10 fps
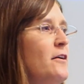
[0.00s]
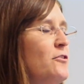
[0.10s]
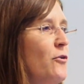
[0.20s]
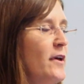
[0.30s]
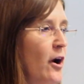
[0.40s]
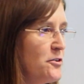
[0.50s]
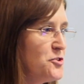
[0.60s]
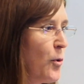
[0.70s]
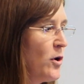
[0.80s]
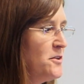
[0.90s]
So in our
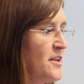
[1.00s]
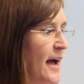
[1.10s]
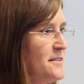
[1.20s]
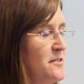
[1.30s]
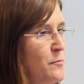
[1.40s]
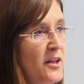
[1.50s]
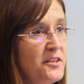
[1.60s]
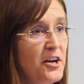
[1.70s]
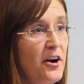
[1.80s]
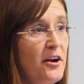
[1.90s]
sports, as in the
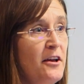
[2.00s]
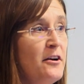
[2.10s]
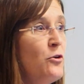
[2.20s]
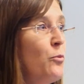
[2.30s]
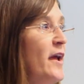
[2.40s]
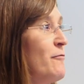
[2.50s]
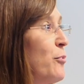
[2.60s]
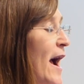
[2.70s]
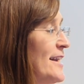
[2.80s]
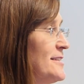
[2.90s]
military, we have
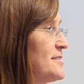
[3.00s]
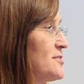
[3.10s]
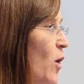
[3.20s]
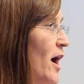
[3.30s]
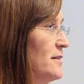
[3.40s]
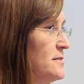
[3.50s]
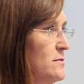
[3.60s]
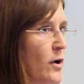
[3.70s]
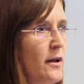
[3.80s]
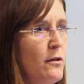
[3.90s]
practice
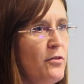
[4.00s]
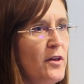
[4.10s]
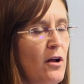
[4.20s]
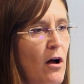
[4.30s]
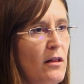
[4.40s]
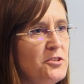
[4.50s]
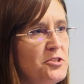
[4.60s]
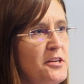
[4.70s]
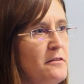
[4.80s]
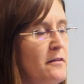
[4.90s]
squads. Why do you think
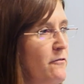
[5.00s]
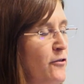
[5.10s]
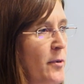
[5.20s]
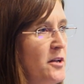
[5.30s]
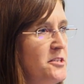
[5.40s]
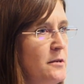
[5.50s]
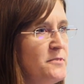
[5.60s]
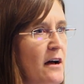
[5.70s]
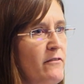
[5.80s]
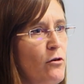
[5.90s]
college football
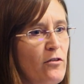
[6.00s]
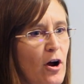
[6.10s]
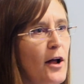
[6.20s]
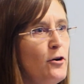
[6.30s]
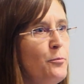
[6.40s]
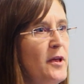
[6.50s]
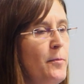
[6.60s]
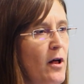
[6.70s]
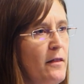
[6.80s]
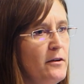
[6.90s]
teams have over 100
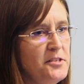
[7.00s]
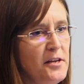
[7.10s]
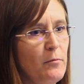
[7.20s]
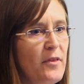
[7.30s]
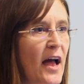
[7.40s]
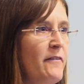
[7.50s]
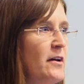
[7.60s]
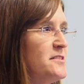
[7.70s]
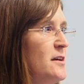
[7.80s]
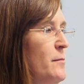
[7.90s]
people on their team? They have to
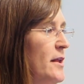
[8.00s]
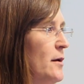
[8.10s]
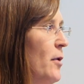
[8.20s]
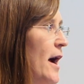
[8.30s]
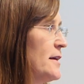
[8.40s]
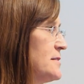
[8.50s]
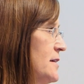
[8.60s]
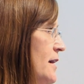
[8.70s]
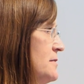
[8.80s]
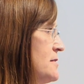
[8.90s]
have somebody to practice
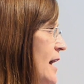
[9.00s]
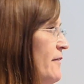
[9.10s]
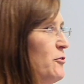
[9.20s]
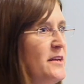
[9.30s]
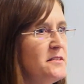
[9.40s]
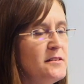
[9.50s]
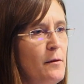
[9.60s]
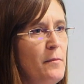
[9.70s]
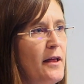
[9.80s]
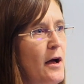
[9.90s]
against. They have to beat
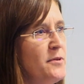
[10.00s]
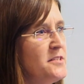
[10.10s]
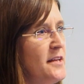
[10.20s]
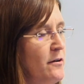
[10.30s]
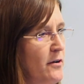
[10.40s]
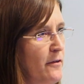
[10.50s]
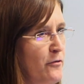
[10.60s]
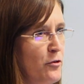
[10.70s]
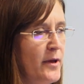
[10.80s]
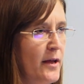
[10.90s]
somebody up as they get ready
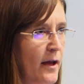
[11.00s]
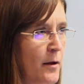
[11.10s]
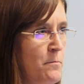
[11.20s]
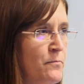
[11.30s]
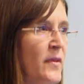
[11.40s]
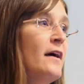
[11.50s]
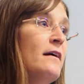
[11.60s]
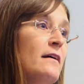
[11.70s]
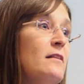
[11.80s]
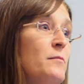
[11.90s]
for the big game.
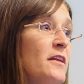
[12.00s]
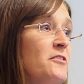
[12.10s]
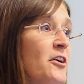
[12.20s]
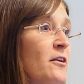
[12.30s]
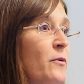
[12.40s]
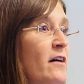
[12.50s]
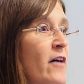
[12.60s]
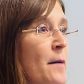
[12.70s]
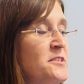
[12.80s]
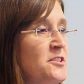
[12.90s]
In the military, we have
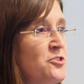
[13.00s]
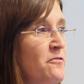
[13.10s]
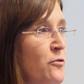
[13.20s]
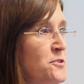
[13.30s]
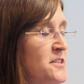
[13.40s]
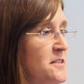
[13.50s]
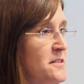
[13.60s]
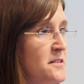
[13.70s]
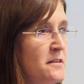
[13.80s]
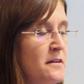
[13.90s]
opposition
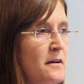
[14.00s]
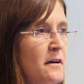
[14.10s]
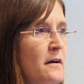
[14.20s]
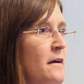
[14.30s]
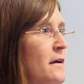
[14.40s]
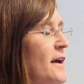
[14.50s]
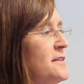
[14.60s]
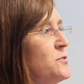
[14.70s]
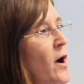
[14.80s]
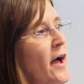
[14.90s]
forces.
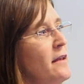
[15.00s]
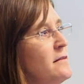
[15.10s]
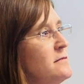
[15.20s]
Guess what?